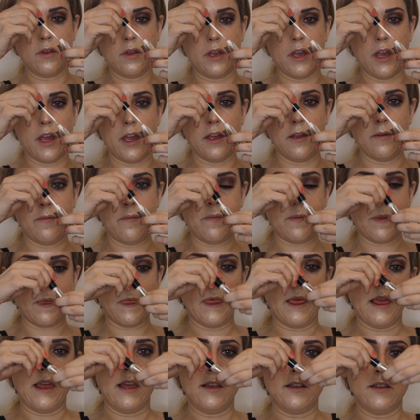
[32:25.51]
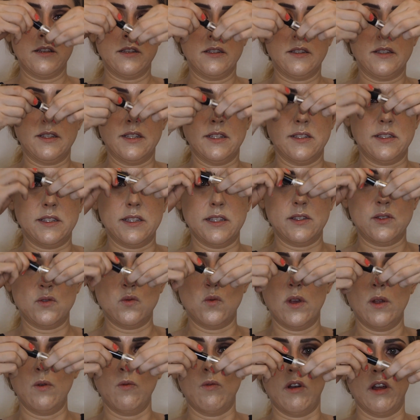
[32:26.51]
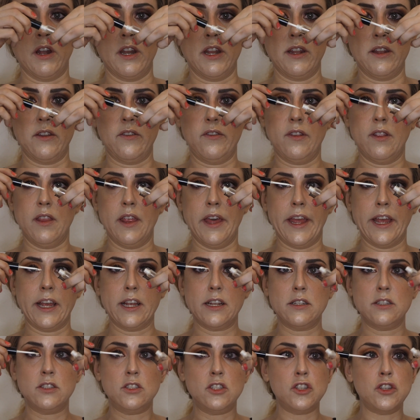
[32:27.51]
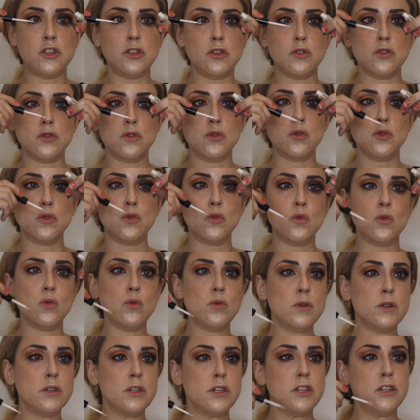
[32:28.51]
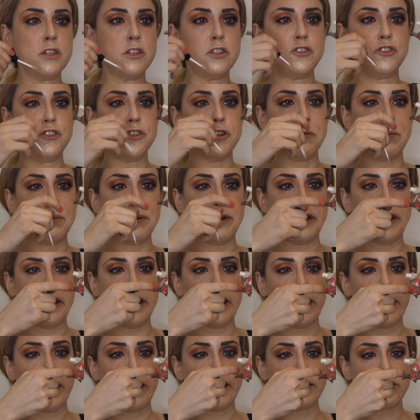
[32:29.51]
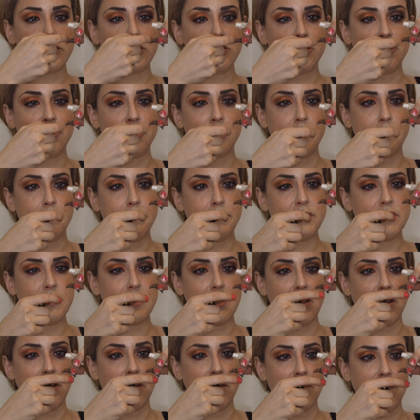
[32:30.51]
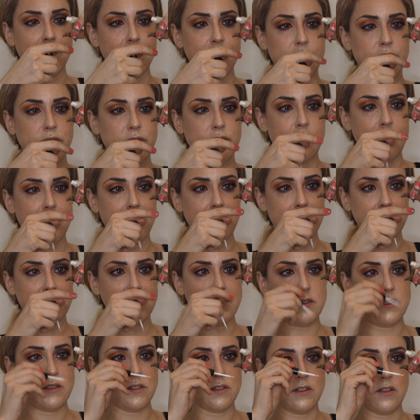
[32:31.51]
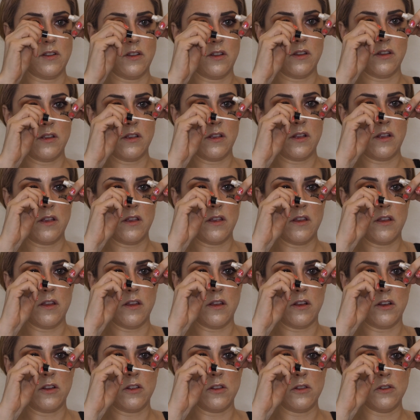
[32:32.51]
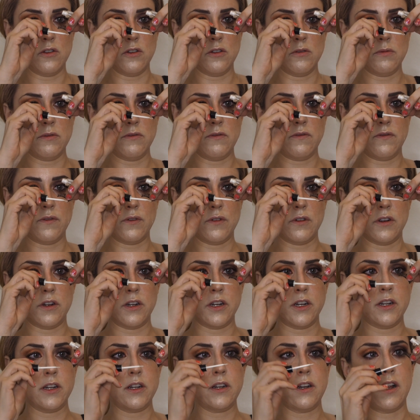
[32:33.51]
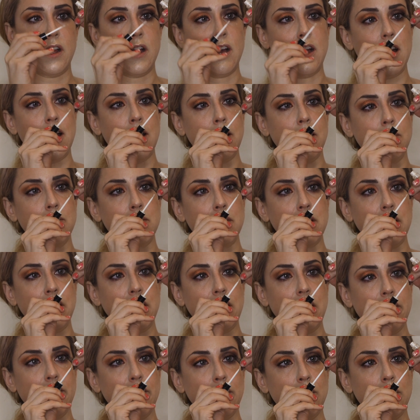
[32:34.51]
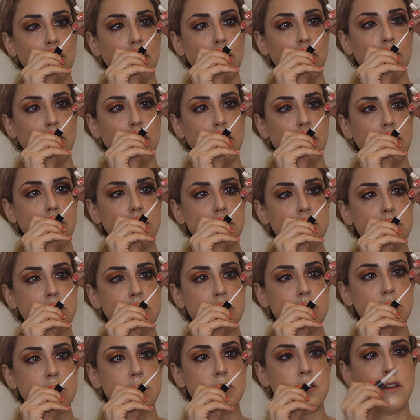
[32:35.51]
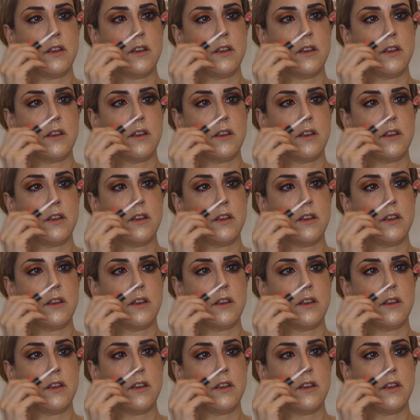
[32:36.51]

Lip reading: Okay. Since this one wanted like 2 drippity ass drips of this glue before, I'm gonna give it what it wants.